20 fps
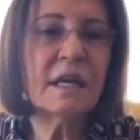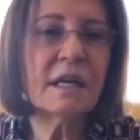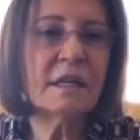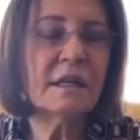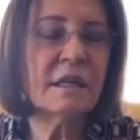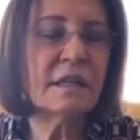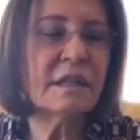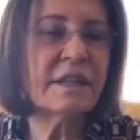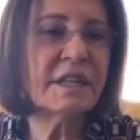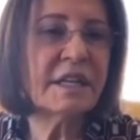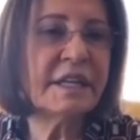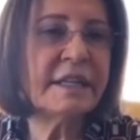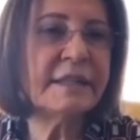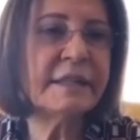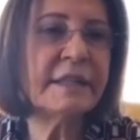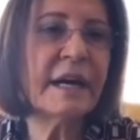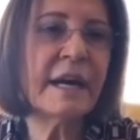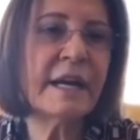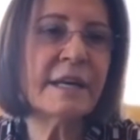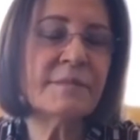three
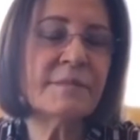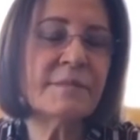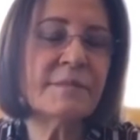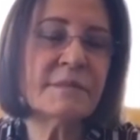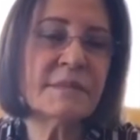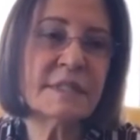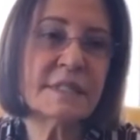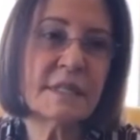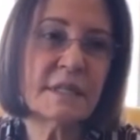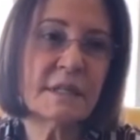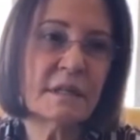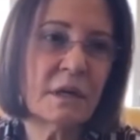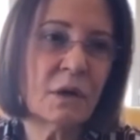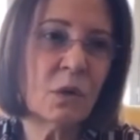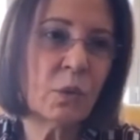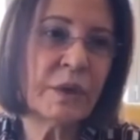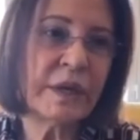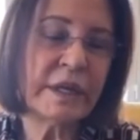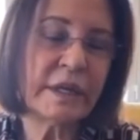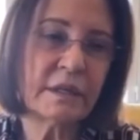times a
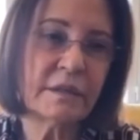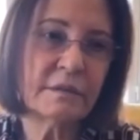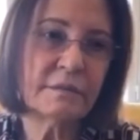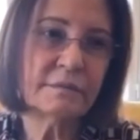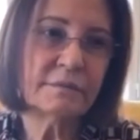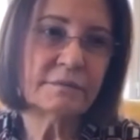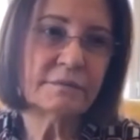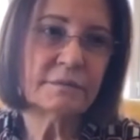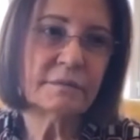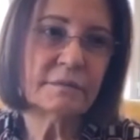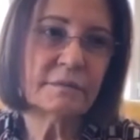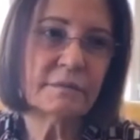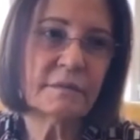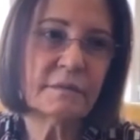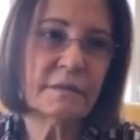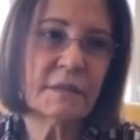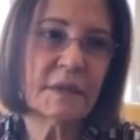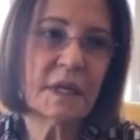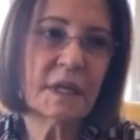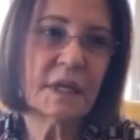week.
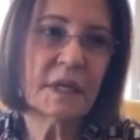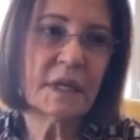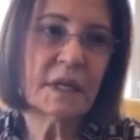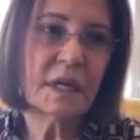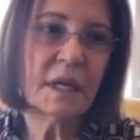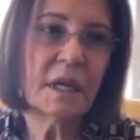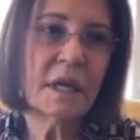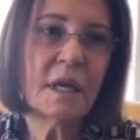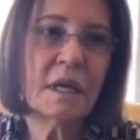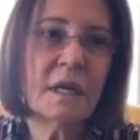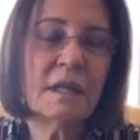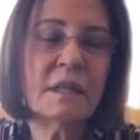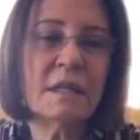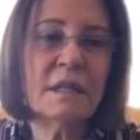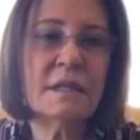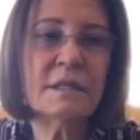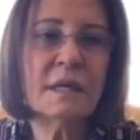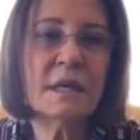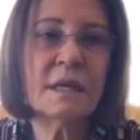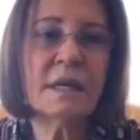These,
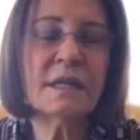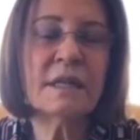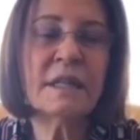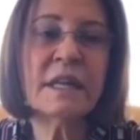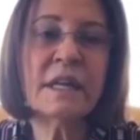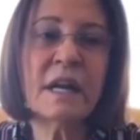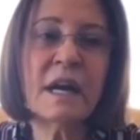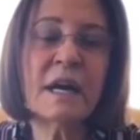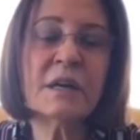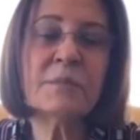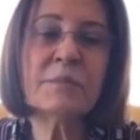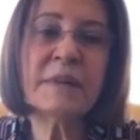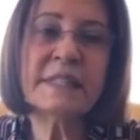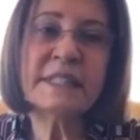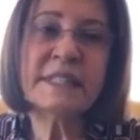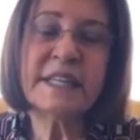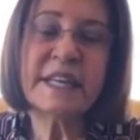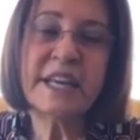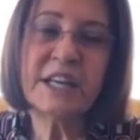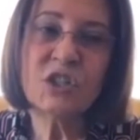and there are
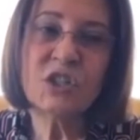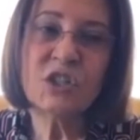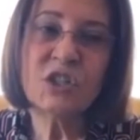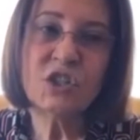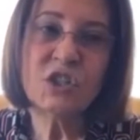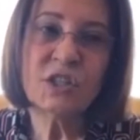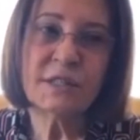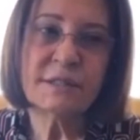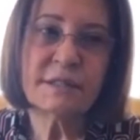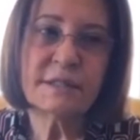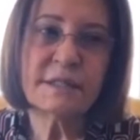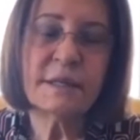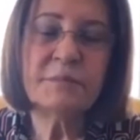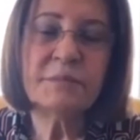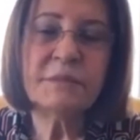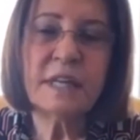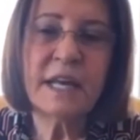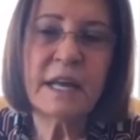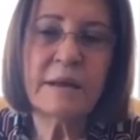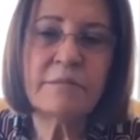medications.
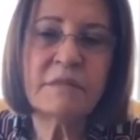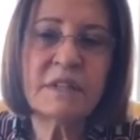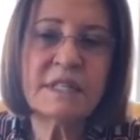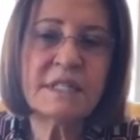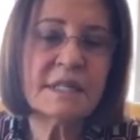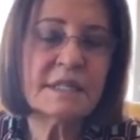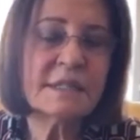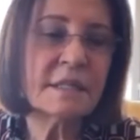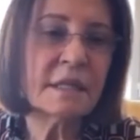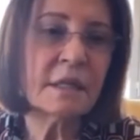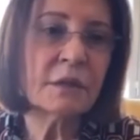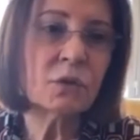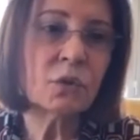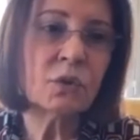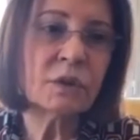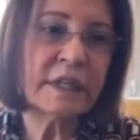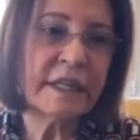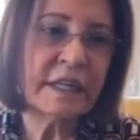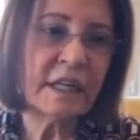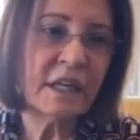Sometimes this is not good
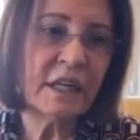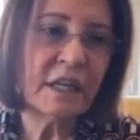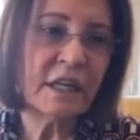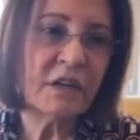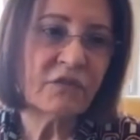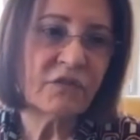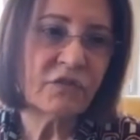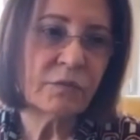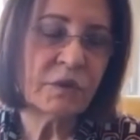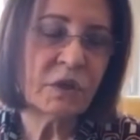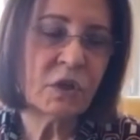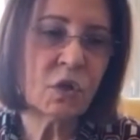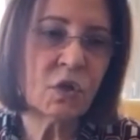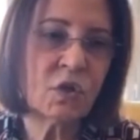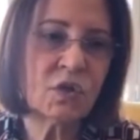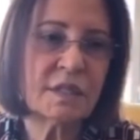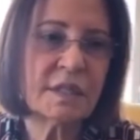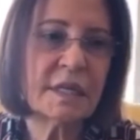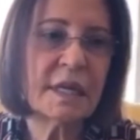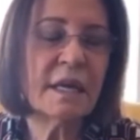enough because
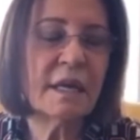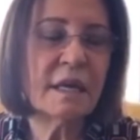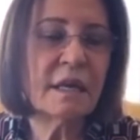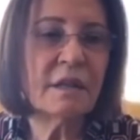the